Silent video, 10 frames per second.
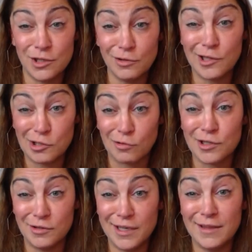to do the
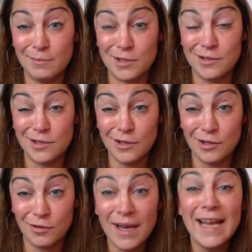chores you need them to
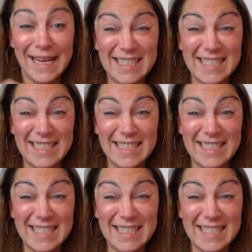do